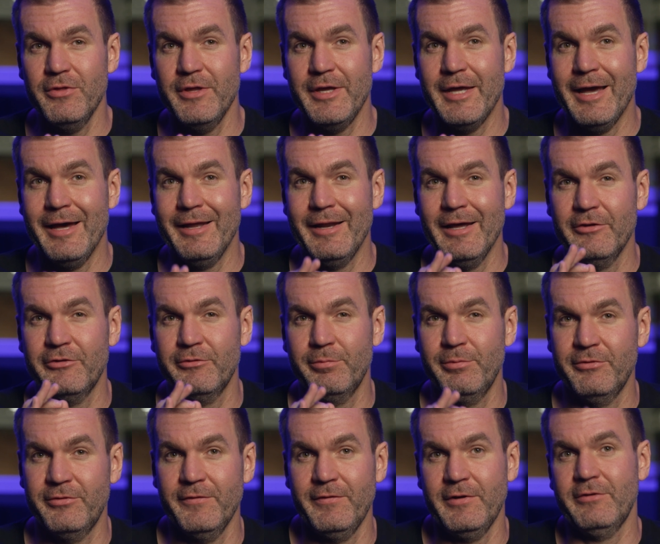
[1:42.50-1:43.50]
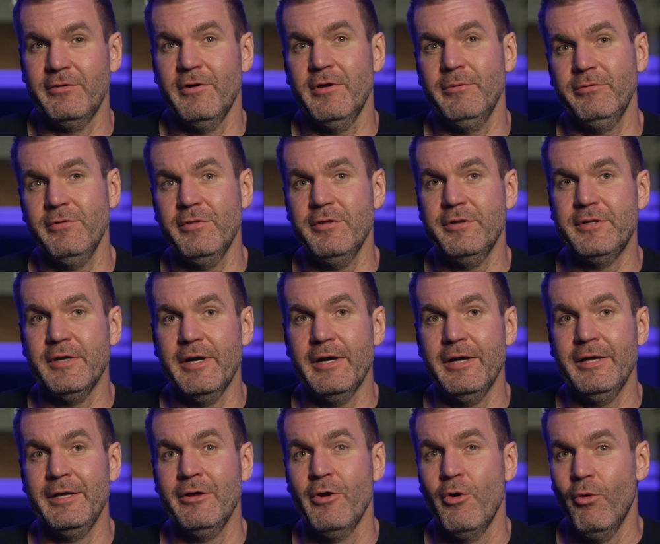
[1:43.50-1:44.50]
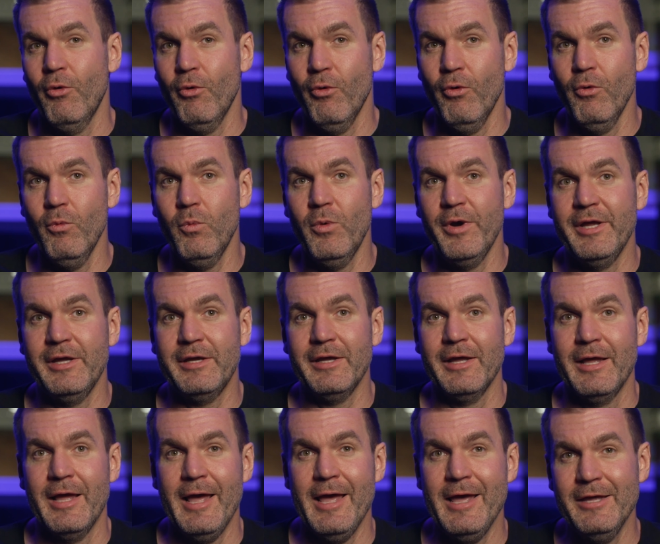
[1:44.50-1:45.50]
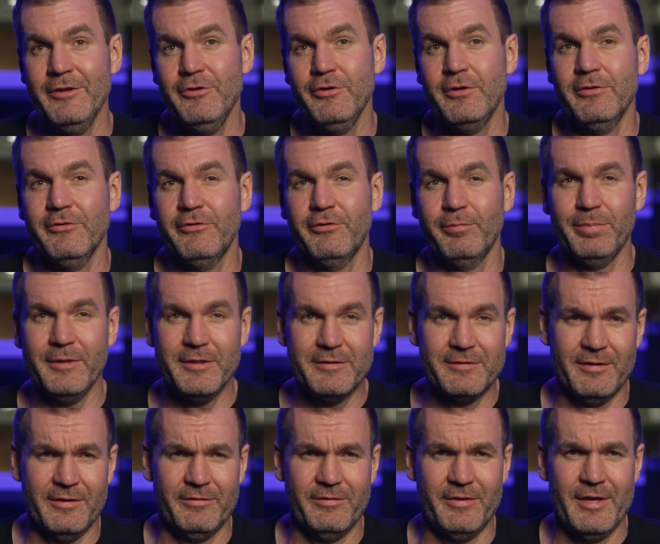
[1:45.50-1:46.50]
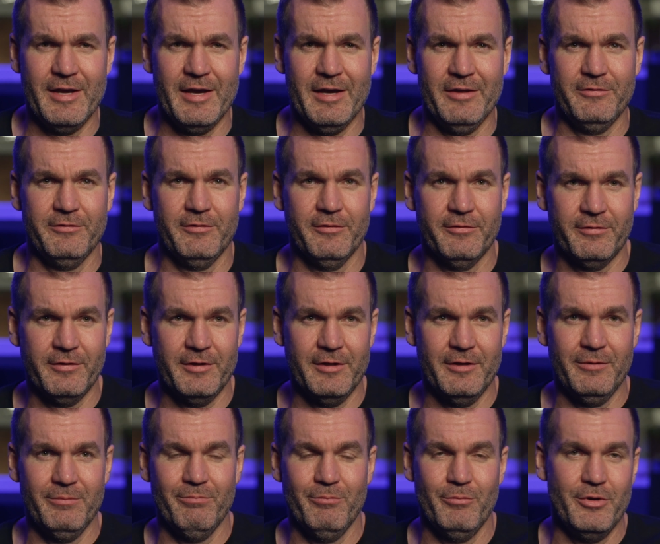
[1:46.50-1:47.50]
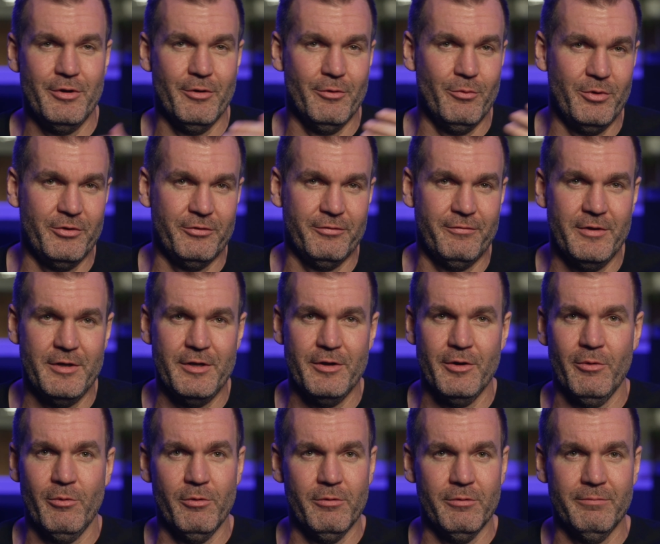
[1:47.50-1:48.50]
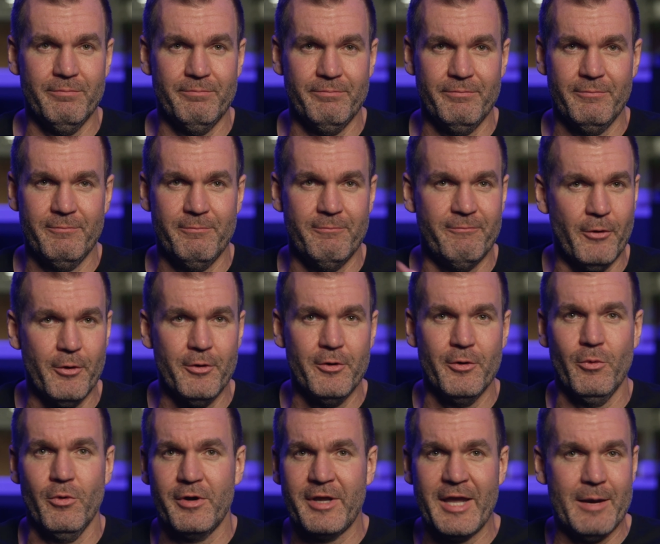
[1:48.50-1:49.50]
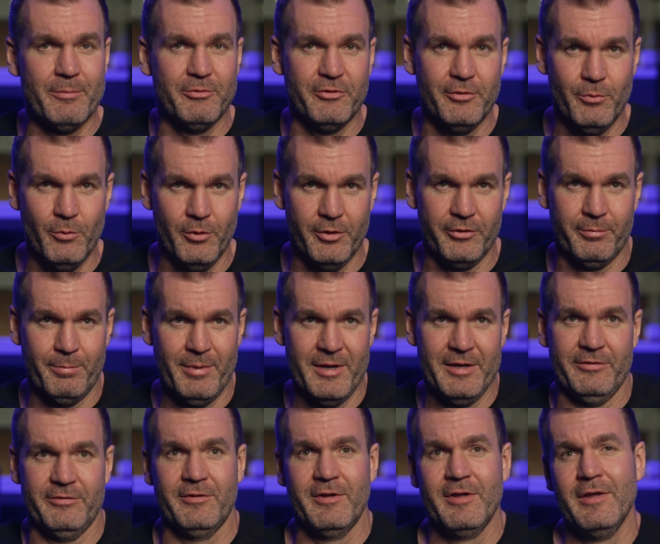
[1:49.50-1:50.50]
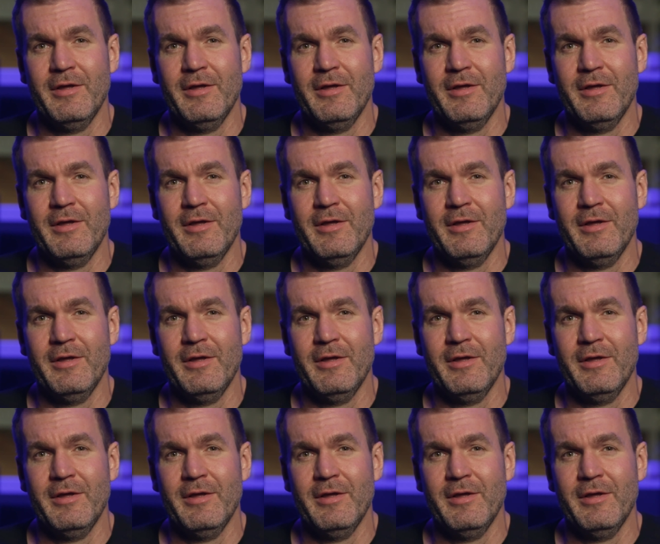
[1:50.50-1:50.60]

the ad at specific times of the day or week, and you can split test the ads to see, which video or photo or caption works best.